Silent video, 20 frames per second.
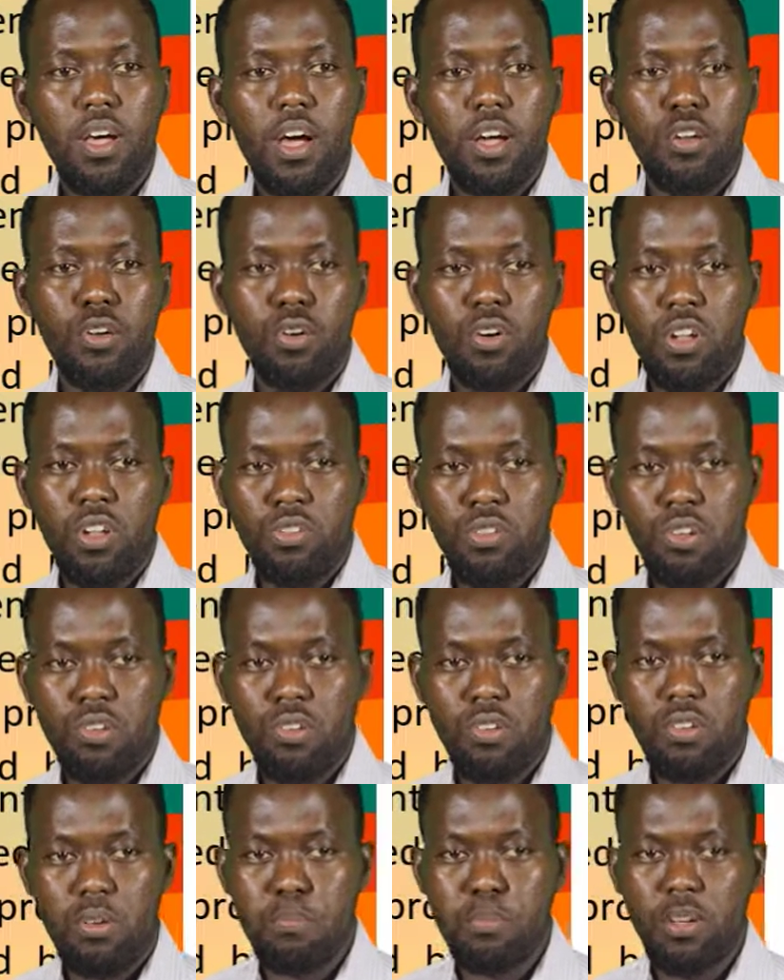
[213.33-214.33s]
and
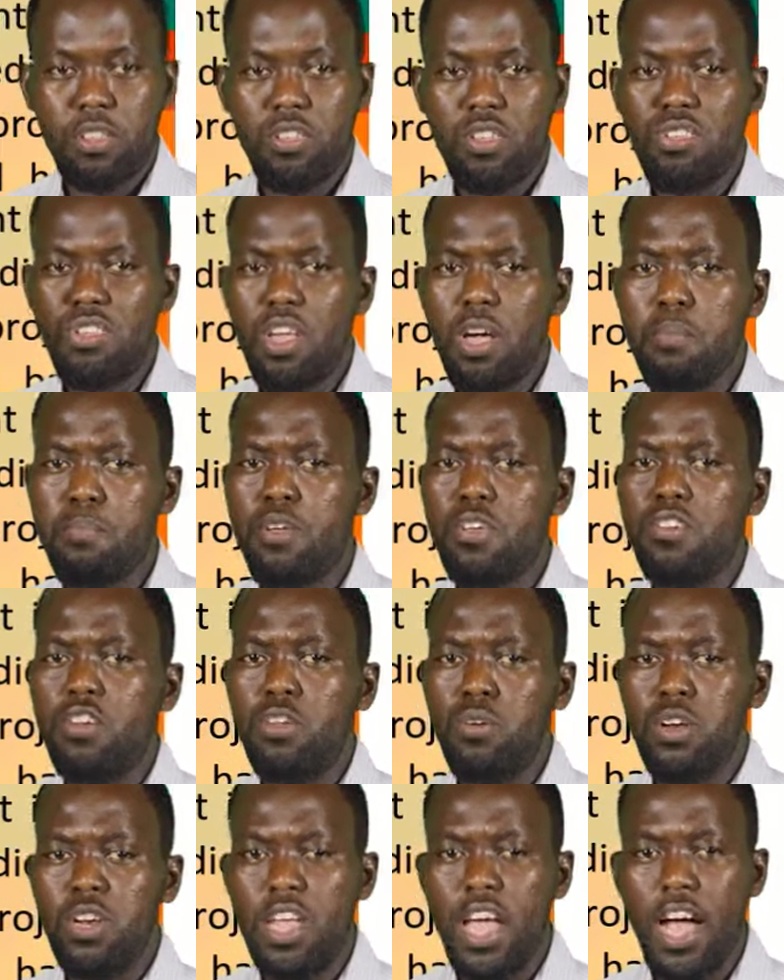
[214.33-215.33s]
organization. But this can be
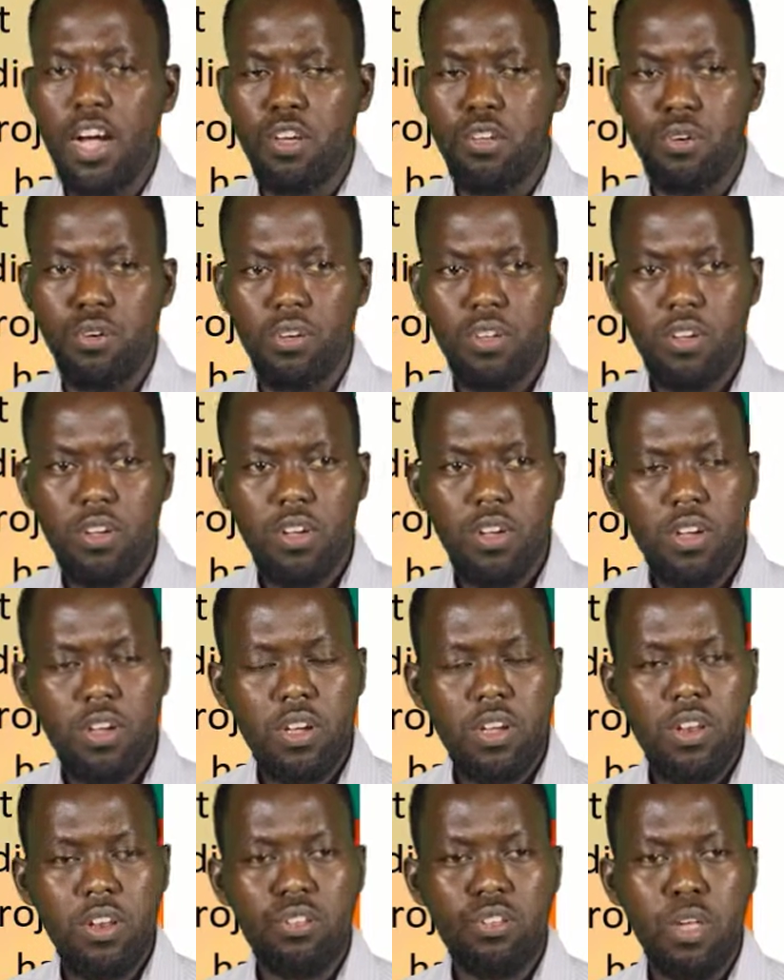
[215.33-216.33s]
genuinely argued
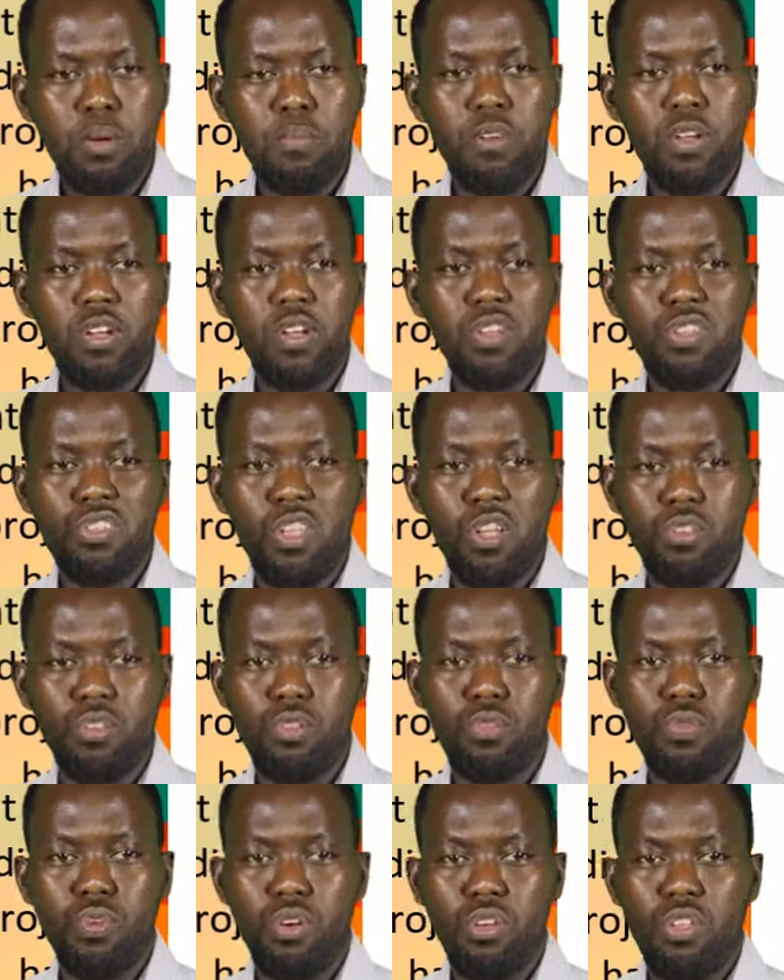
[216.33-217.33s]
in some
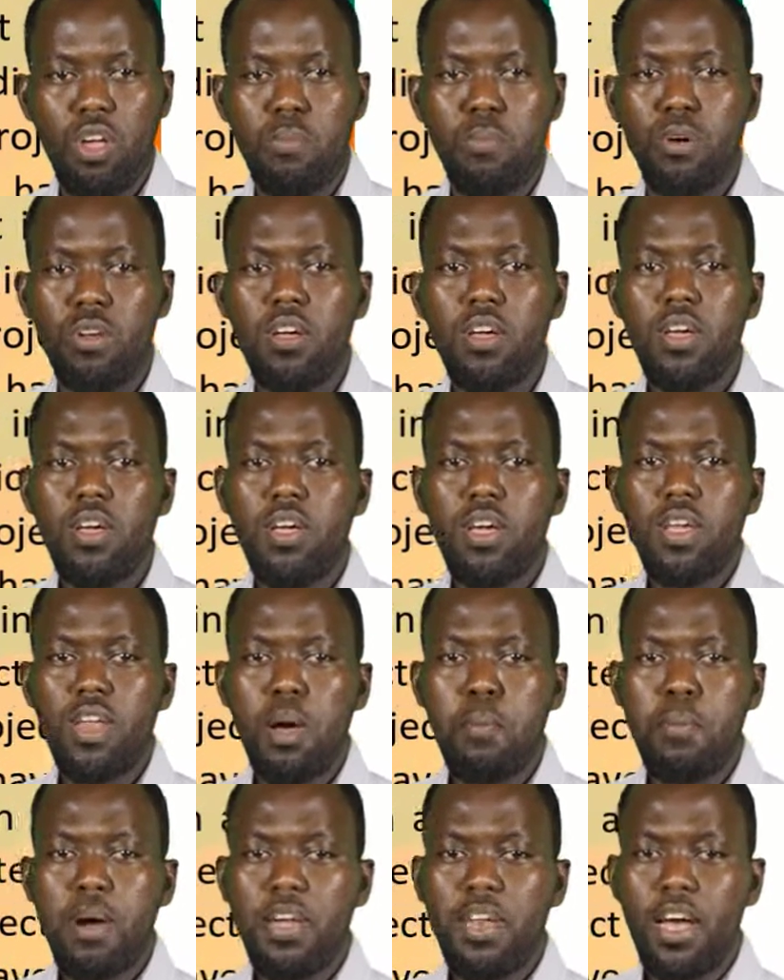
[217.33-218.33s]
instances. For example, in
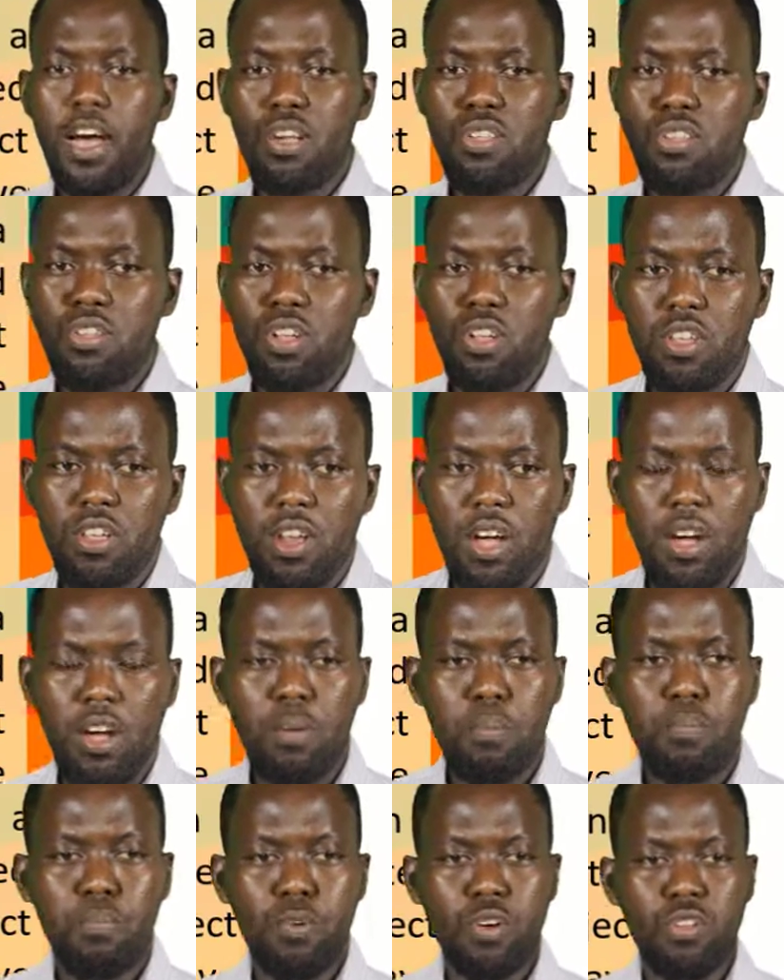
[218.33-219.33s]
a minor accident in a
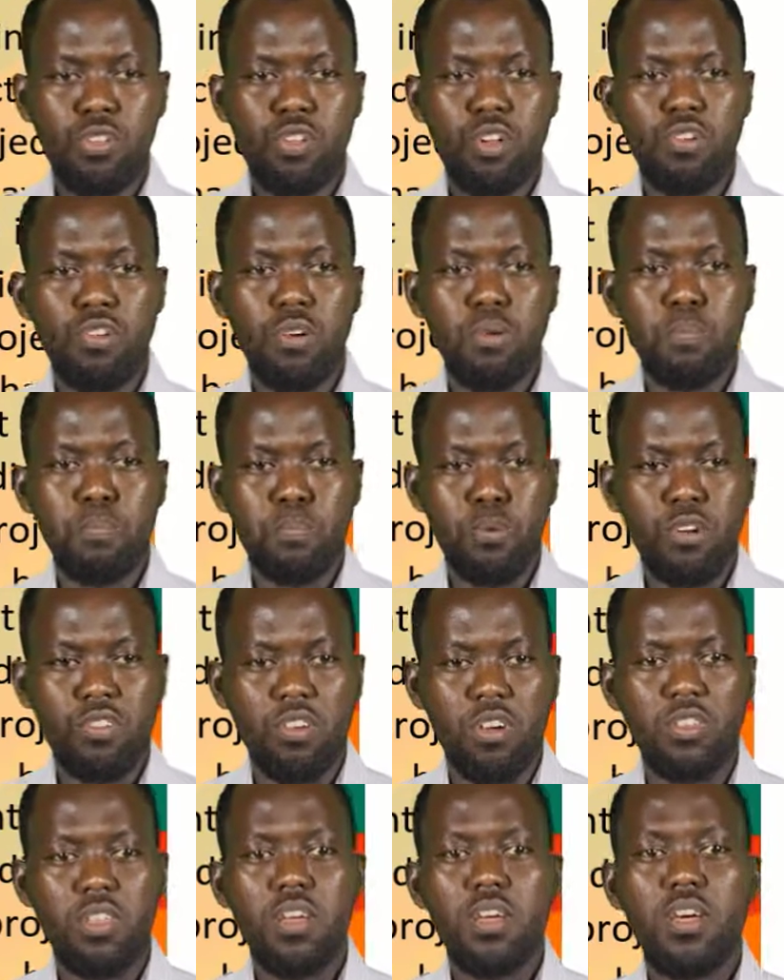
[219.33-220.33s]
construction
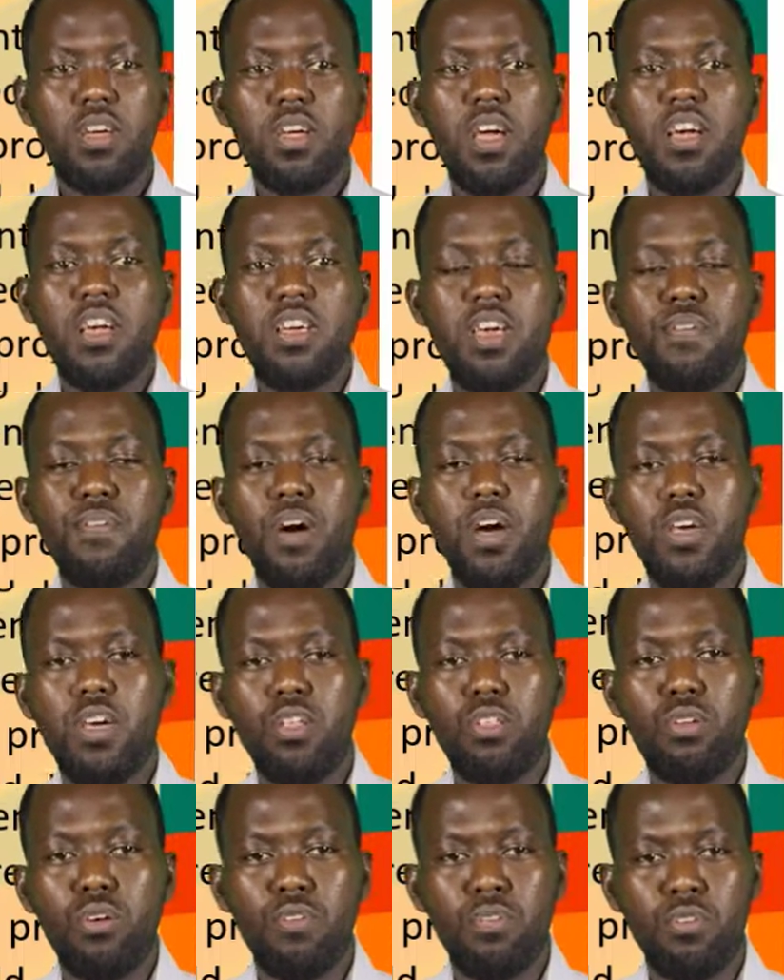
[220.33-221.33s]
project can give a
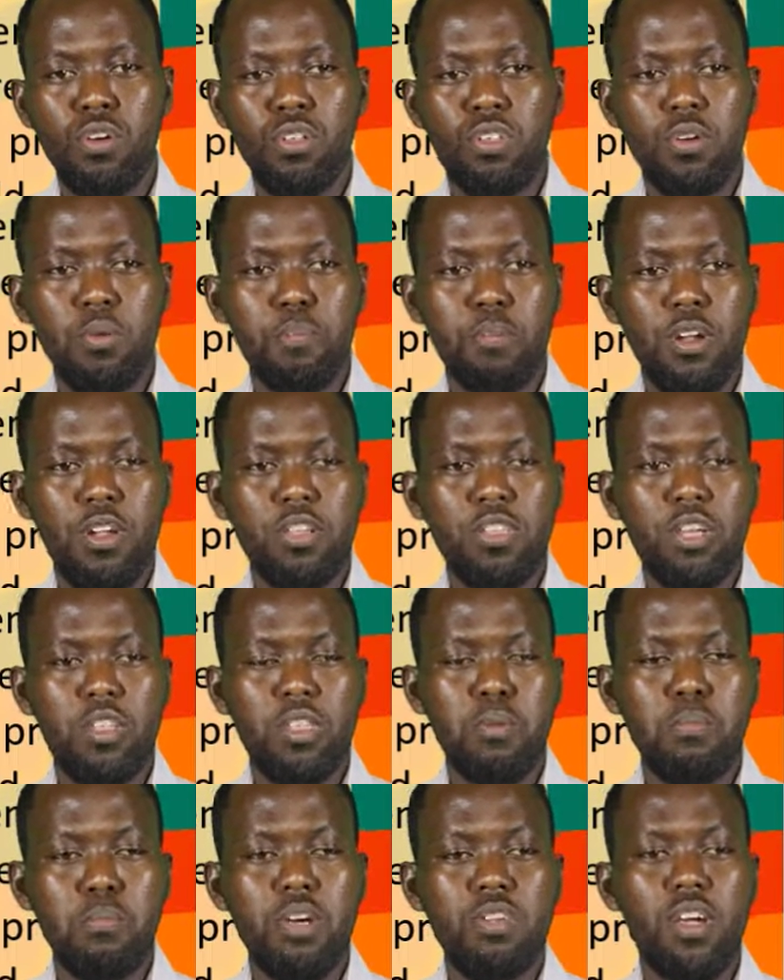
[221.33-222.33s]
hint of not predicted
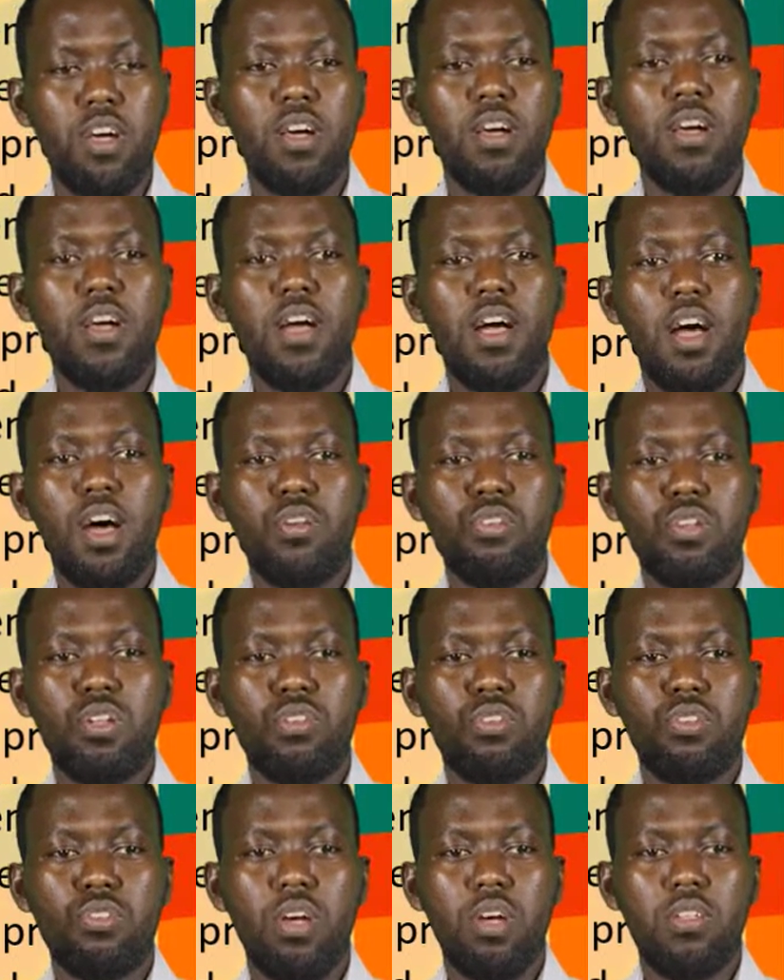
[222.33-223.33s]
major
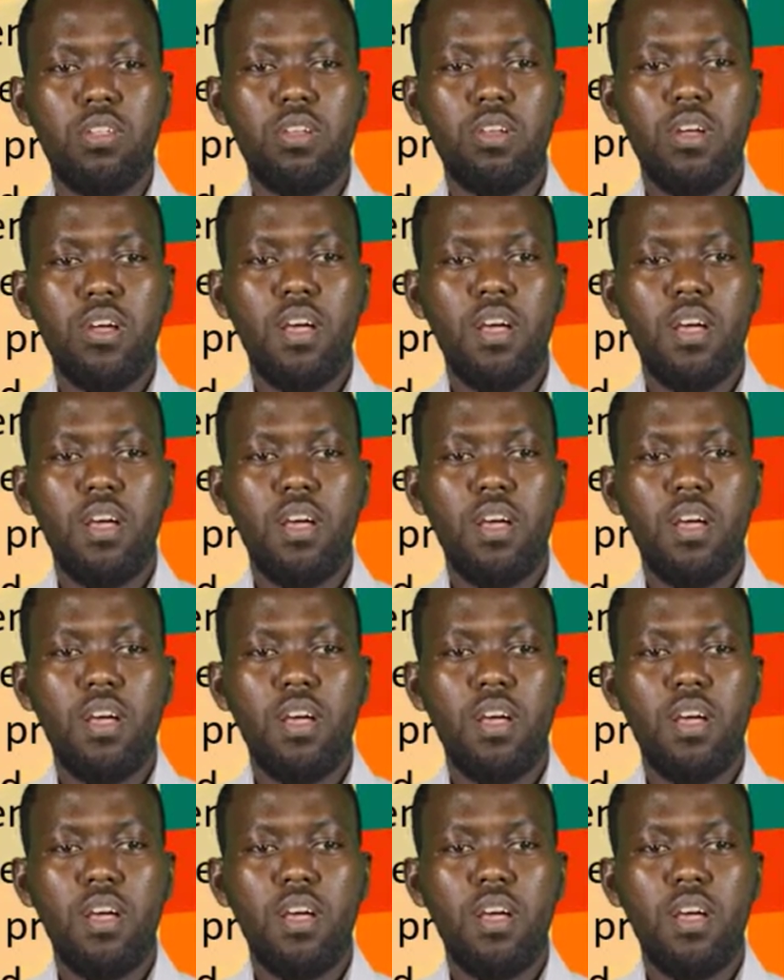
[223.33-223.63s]
accidents that